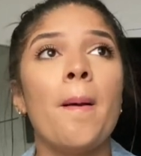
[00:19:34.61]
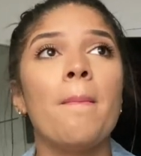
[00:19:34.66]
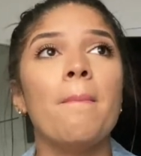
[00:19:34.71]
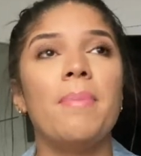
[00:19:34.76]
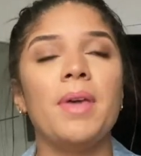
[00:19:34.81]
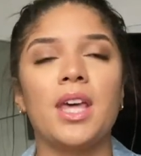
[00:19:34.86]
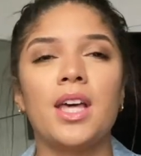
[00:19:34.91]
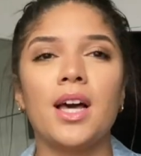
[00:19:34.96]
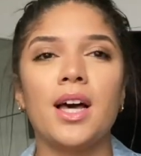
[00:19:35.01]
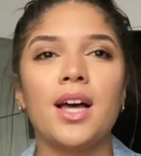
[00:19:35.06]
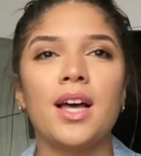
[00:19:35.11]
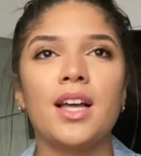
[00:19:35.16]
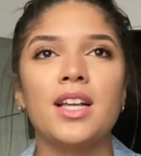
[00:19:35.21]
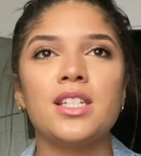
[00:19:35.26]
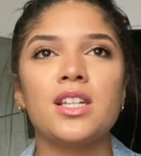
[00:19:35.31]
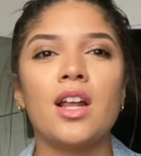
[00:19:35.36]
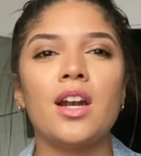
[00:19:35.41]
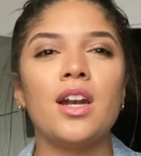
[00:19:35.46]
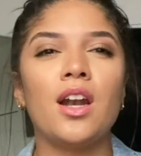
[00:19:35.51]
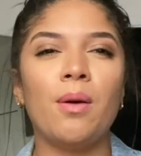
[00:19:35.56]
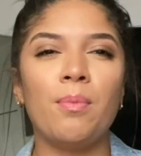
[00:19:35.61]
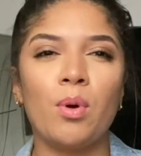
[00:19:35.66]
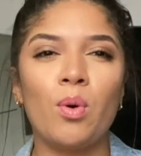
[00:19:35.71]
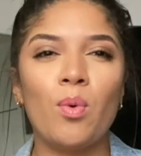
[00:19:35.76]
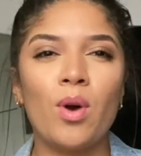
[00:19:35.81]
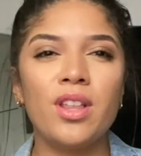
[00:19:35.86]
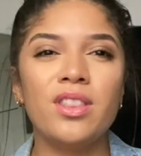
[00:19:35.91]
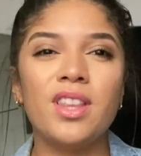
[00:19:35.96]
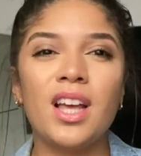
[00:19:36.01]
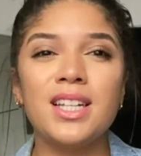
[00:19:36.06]
Because number
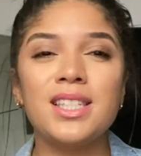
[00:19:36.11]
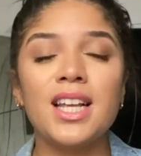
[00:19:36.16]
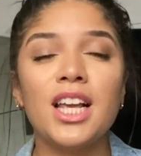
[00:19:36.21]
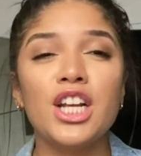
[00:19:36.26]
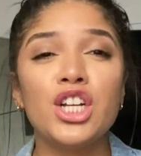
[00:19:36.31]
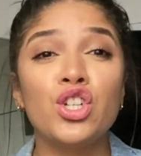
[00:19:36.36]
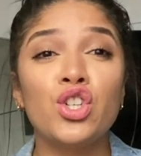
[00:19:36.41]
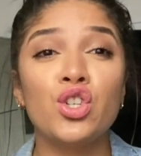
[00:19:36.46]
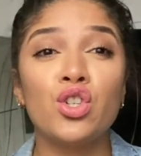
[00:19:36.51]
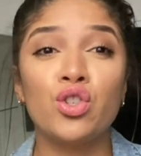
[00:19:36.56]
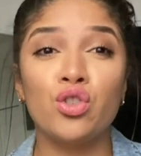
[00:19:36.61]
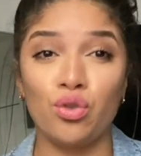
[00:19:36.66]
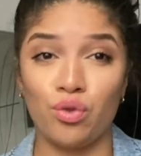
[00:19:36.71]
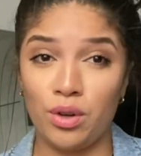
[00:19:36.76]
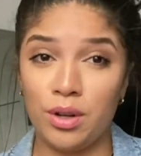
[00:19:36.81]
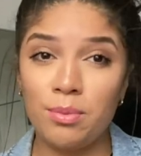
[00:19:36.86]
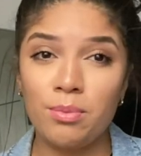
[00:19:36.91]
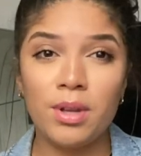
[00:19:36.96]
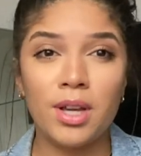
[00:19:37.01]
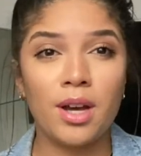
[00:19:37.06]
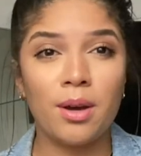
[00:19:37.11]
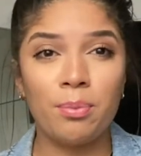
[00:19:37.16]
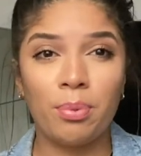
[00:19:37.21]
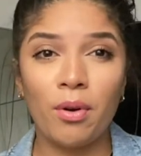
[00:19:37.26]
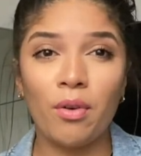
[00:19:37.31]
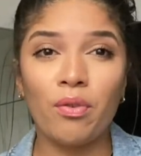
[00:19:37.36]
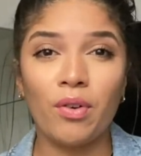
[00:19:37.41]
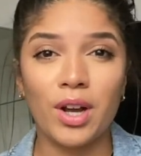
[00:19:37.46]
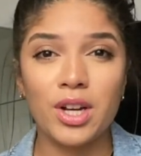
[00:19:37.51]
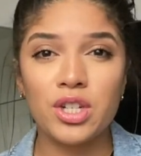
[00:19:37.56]
one, that's extremely
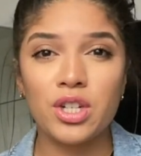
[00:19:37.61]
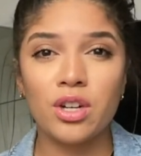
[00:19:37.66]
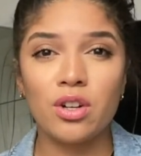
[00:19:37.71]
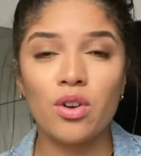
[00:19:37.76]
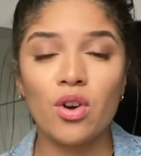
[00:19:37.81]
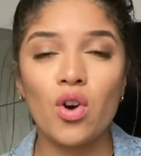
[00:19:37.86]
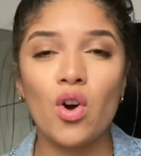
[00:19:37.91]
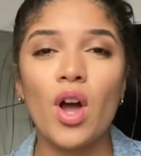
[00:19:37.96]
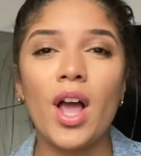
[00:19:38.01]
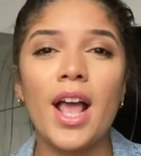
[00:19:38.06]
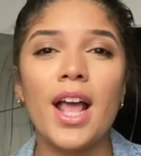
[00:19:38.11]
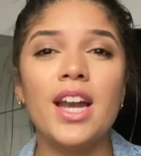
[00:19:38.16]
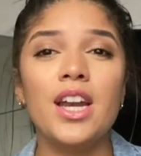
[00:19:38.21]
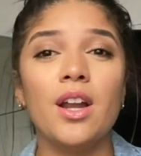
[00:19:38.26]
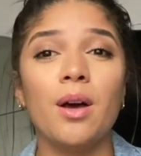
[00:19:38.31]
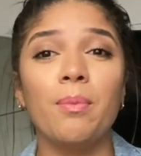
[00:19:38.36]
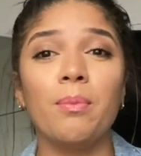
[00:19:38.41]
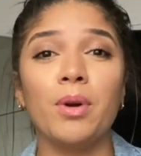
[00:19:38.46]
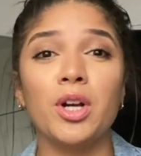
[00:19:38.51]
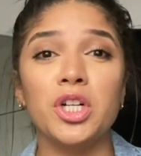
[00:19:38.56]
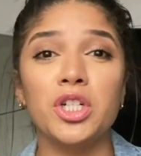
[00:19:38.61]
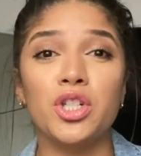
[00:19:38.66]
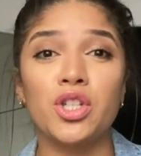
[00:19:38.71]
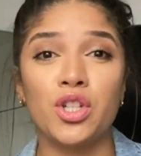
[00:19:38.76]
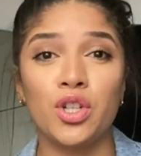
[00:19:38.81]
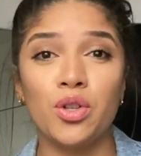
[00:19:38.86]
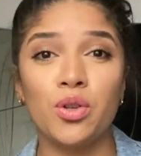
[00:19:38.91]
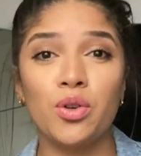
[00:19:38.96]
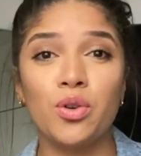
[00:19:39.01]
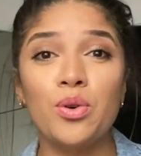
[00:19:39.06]
unprofessional. And number
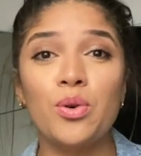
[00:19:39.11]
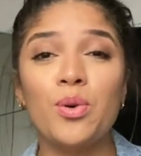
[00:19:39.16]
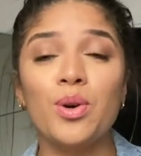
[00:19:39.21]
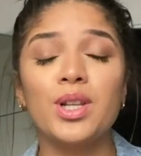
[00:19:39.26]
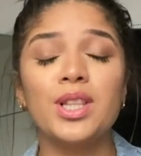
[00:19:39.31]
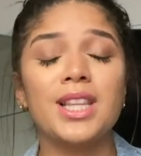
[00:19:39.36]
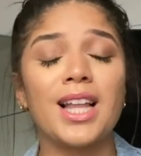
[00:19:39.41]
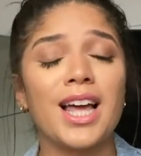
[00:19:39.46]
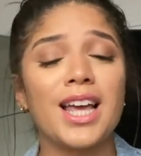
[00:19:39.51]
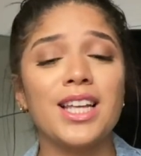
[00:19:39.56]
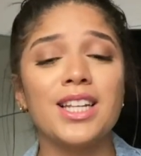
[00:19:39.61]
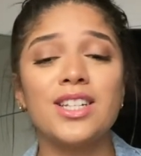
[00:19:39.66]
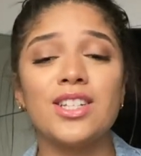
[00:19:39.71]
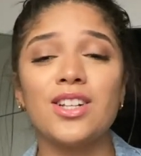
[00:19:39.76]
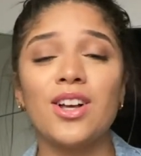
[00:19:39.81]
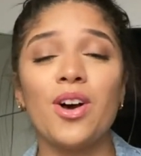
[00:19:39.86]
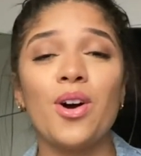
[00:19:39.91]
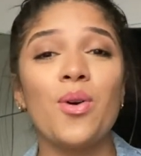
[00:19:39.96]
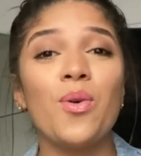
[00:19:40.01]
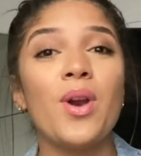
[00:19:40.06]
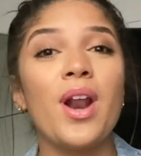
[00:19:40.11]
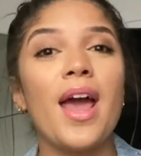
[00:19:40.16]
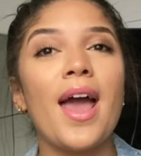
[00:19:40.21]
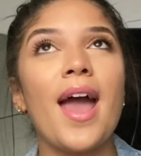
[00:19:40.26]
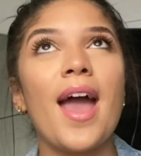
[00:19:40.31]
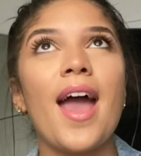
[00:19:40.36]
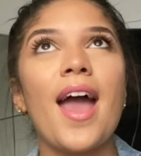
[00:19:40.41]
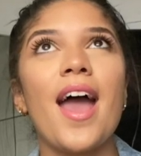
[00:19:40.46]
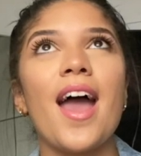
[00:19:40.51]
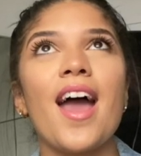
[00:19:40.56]
two, like, don't
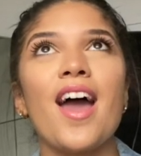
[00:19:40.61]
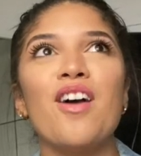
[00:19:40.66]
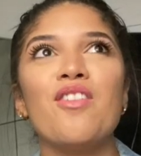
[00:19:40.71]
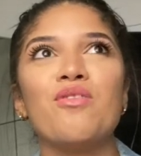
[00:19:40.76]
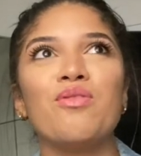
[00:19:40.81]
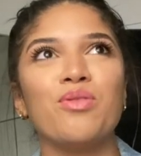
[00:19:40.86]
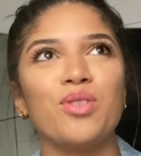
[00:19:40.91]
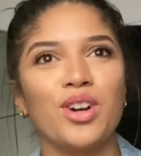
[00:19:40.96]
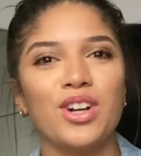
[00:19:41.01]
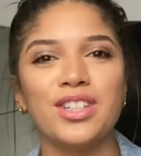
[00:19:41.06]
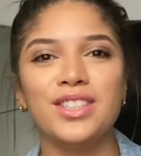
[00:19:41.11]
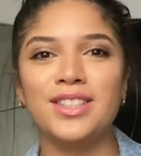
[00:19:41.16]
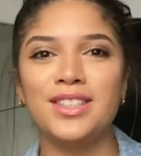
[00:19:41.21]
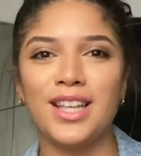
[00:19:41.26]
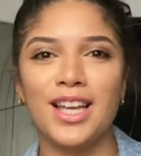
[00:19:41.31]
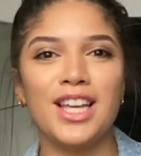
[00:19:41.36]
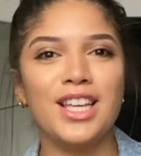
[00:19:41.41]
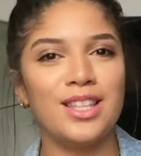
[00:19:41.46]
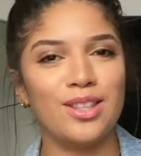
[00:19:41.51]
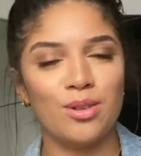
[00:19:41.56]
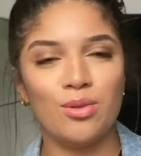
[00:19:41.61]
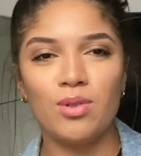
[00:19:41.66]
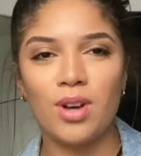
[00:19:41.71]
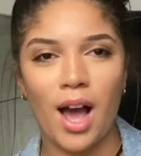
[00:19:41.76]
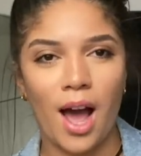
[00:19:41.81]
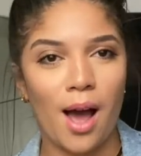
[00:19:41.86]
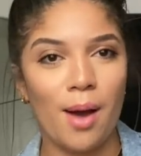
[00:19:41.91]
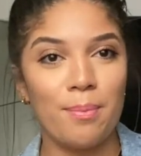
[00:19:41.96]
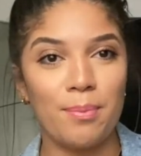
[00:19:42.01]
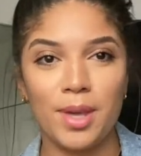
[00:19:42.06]
ever think you
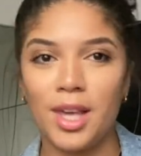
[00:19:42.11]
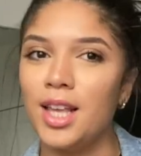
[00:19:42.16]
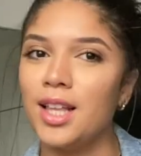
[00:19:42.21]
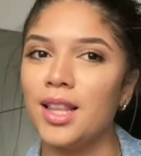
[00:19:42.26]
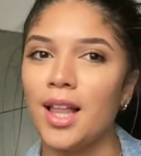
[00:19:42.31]
got me.